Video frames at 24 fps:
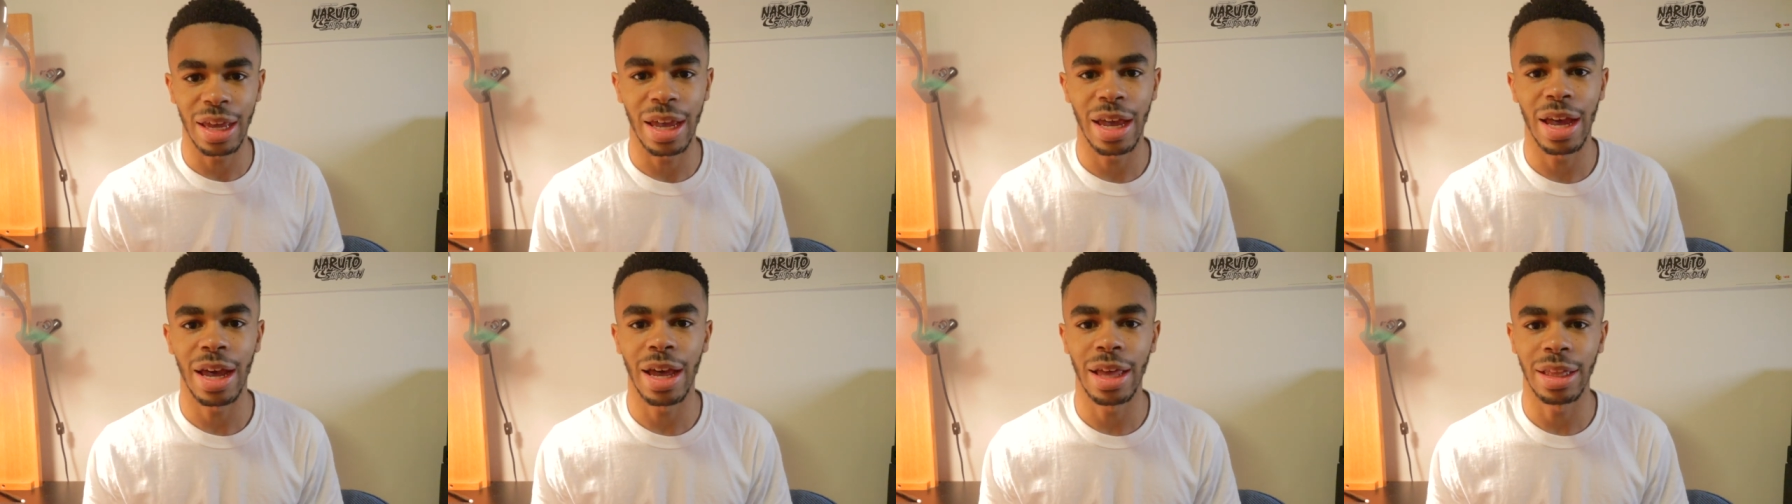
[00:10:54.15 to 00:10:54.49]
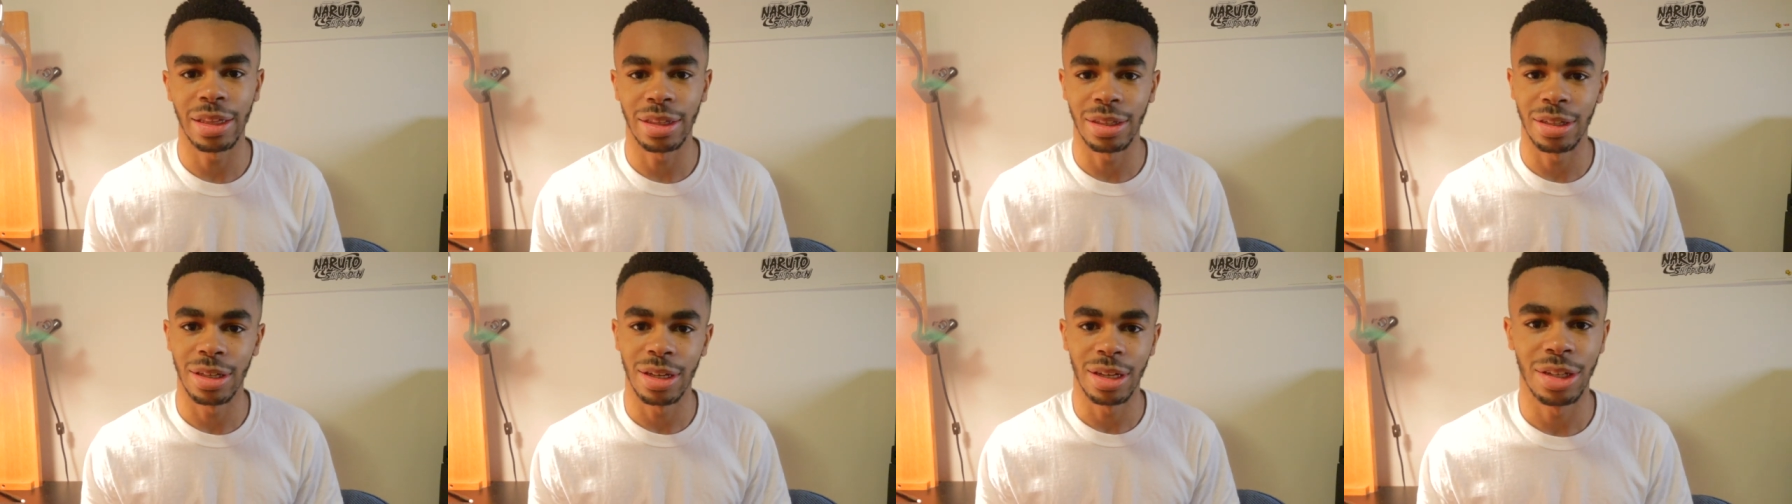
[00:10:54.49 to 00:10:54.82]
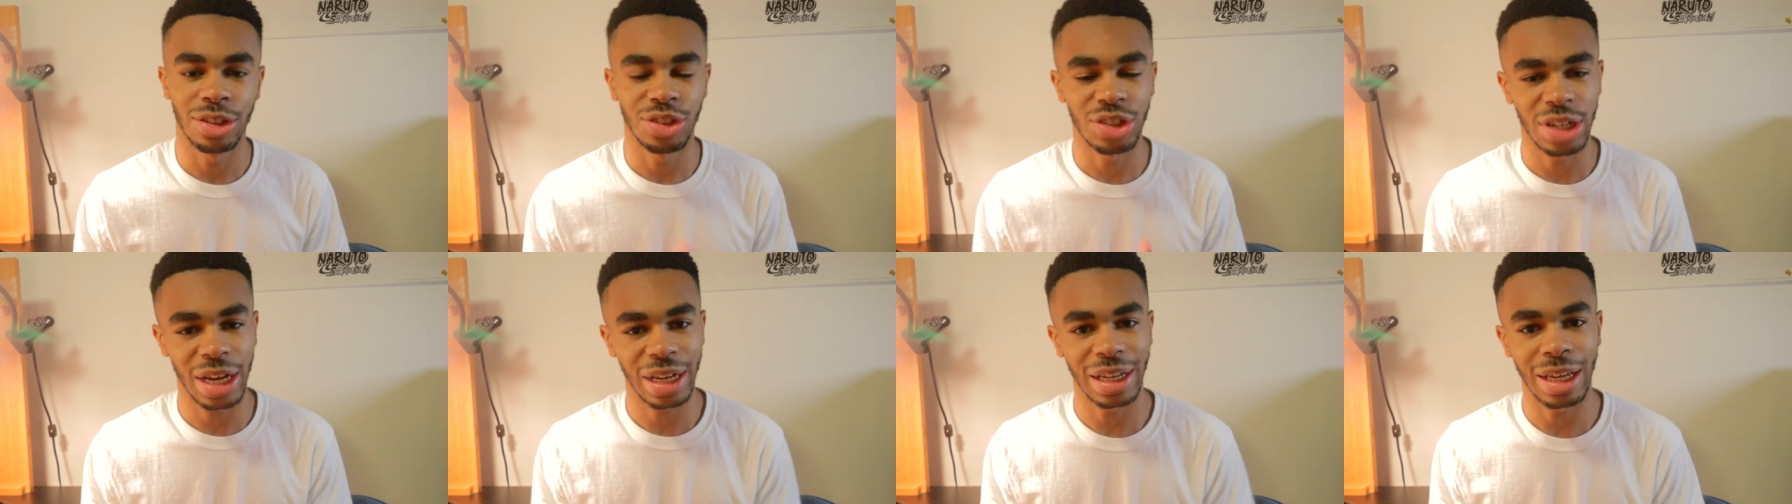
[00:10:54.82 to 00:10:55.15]
and
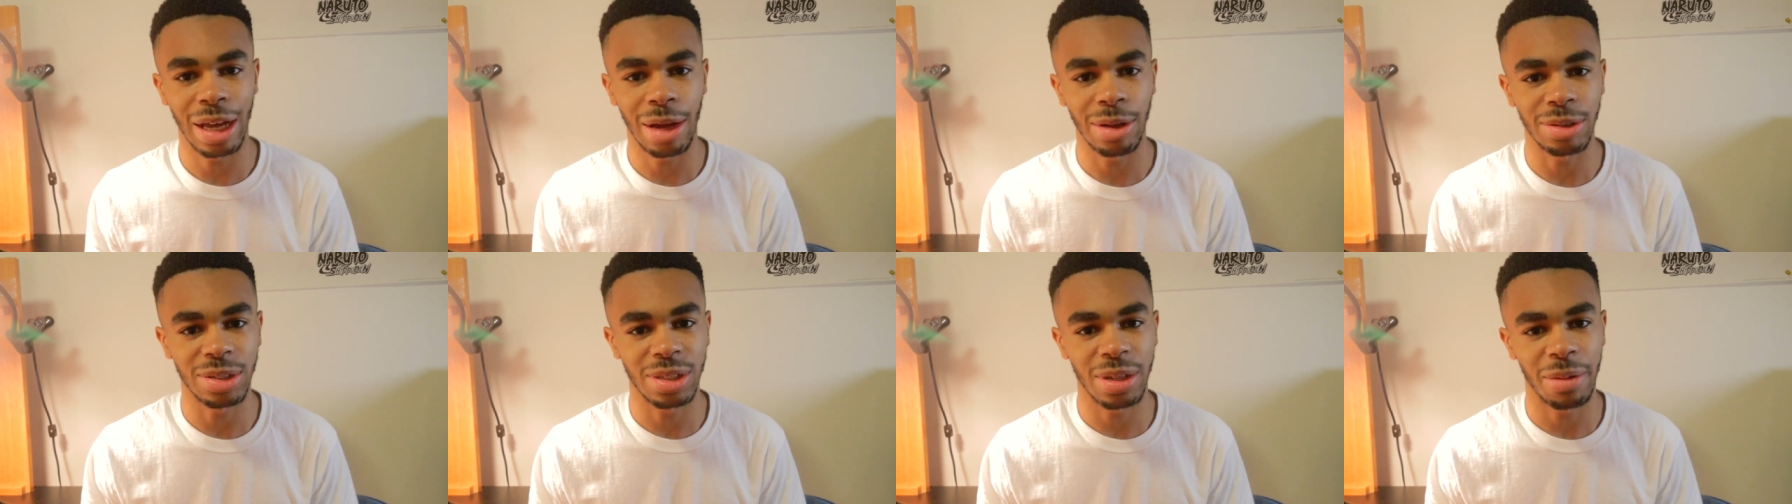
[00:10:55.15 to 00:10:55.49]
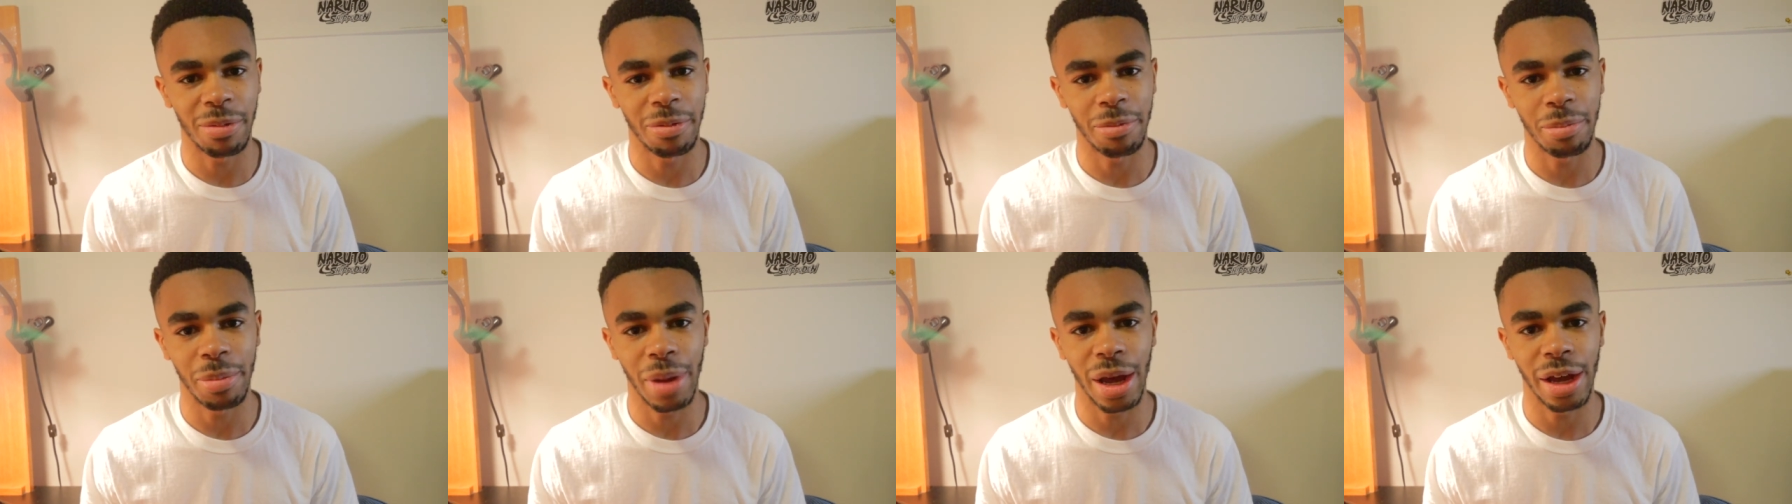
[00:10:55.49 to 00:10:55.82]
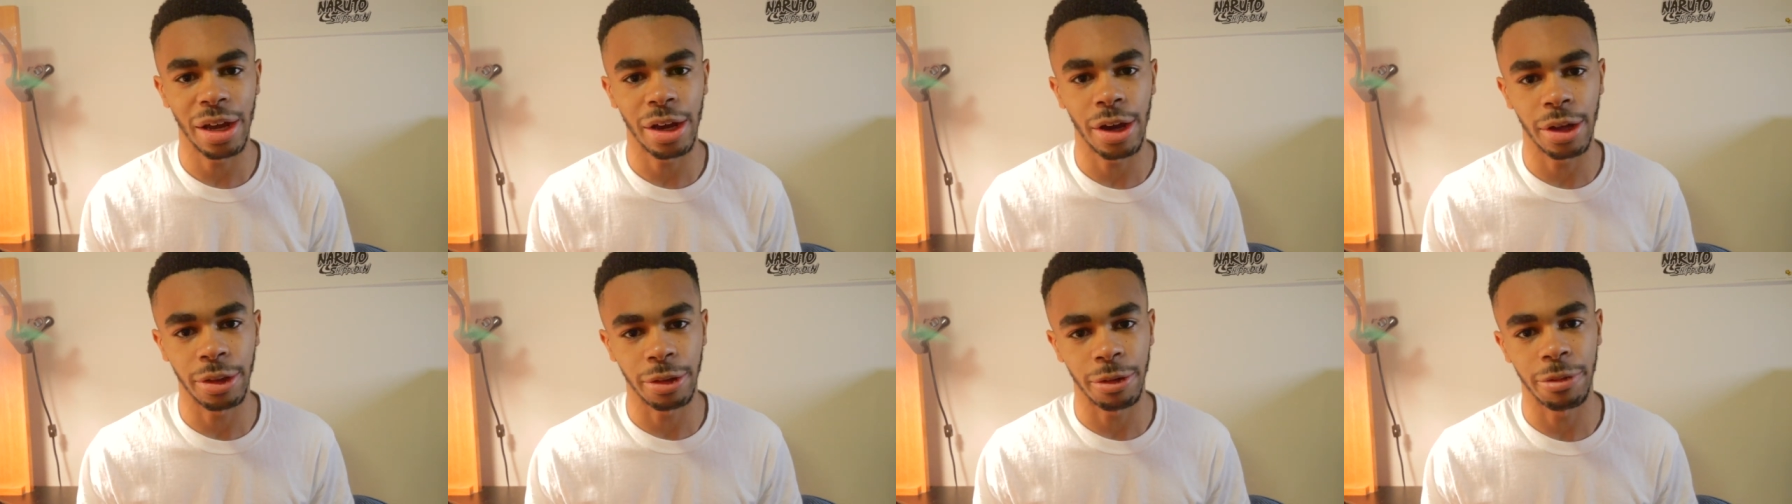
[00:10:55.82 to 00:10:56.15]
check out some of
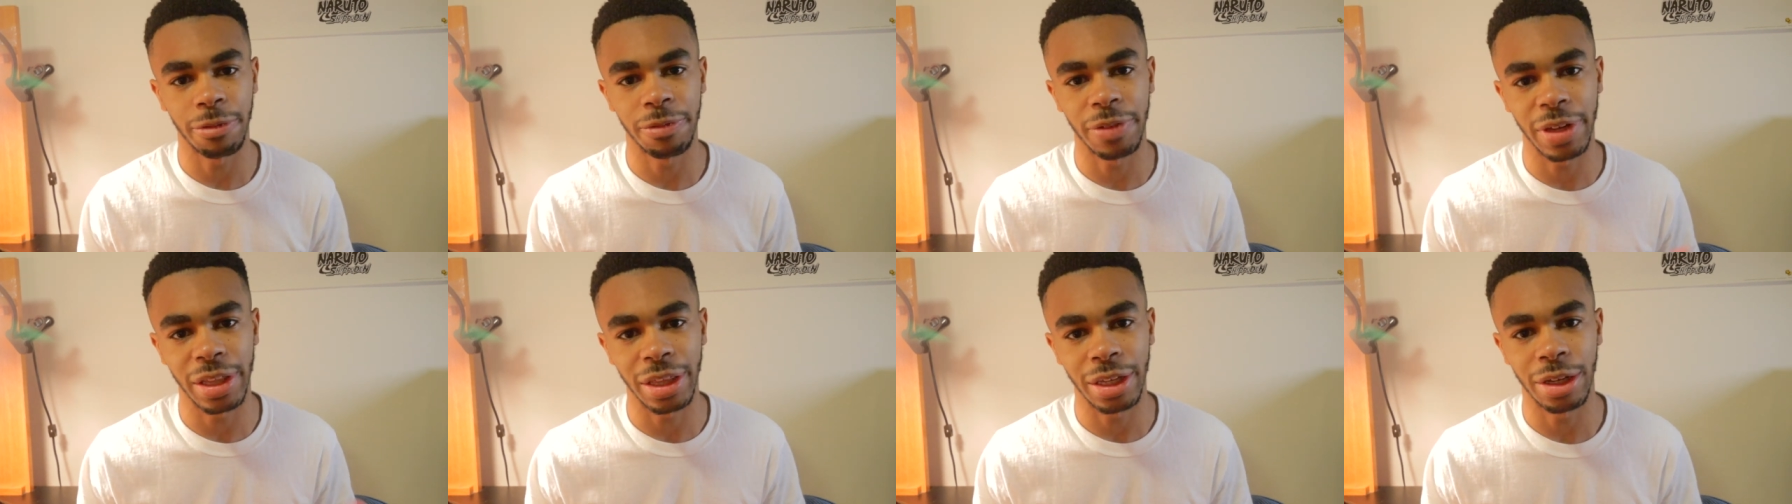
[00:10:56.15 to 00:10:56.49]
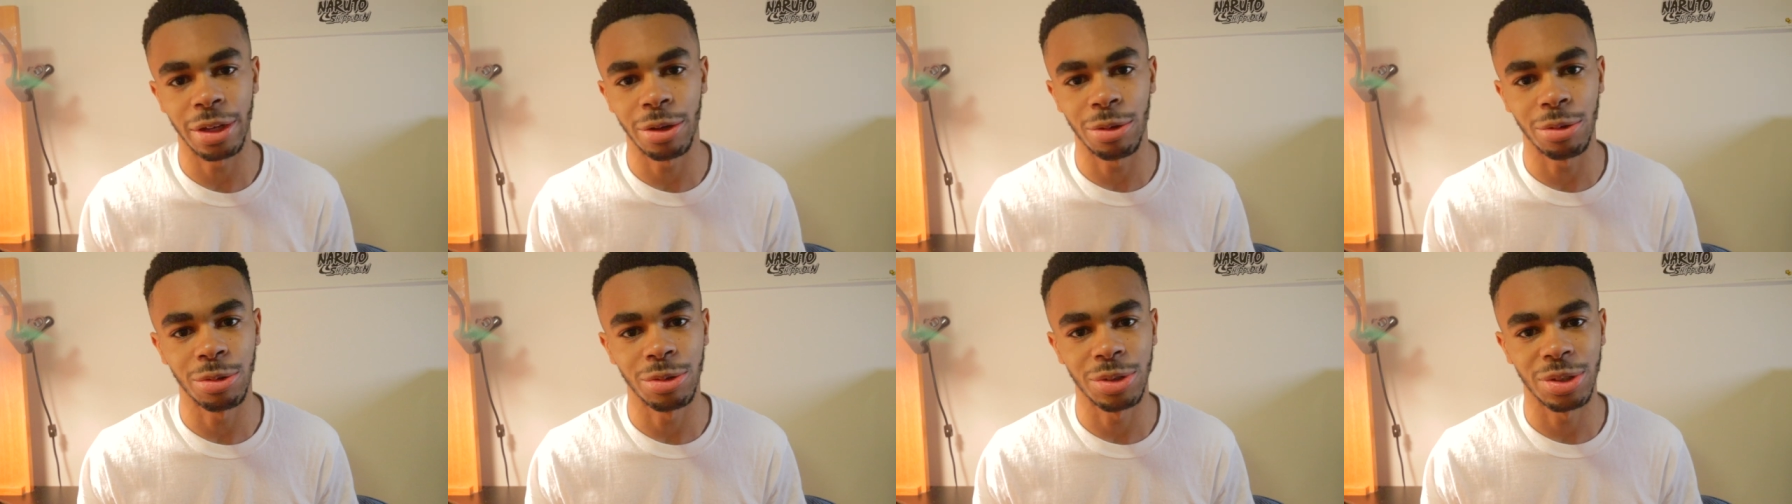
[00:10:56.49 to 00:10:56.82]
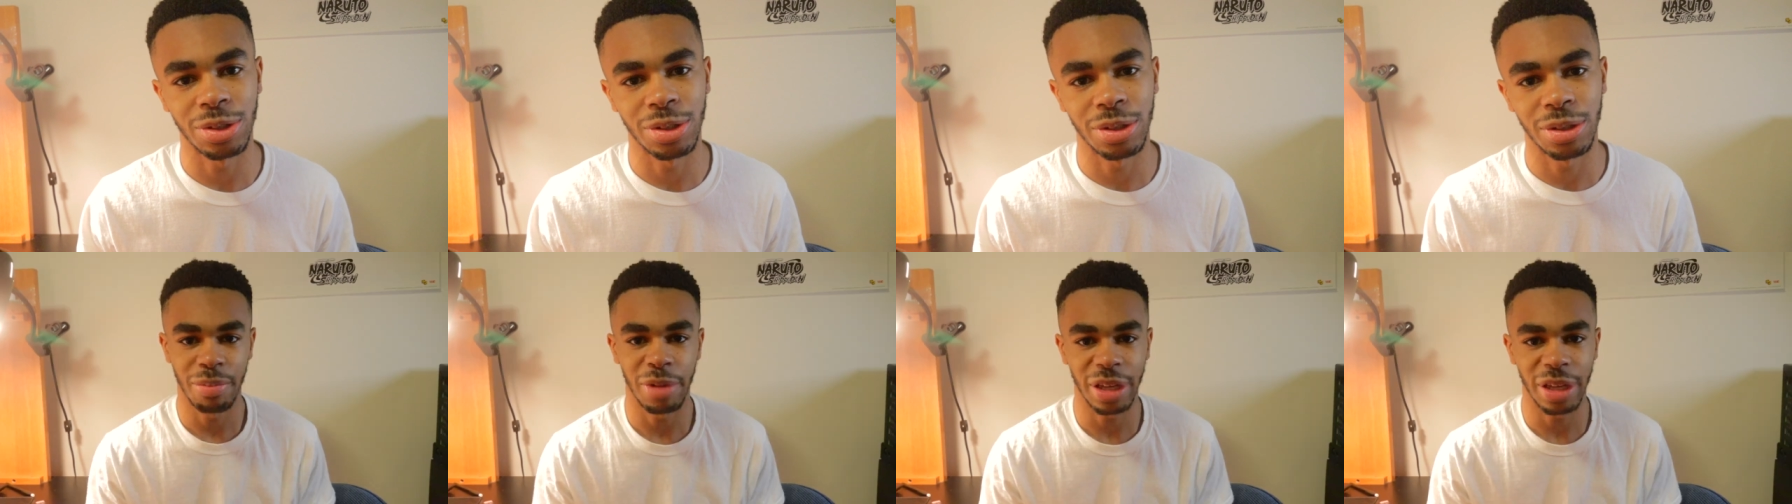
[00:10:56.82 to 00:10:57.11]
my other videos.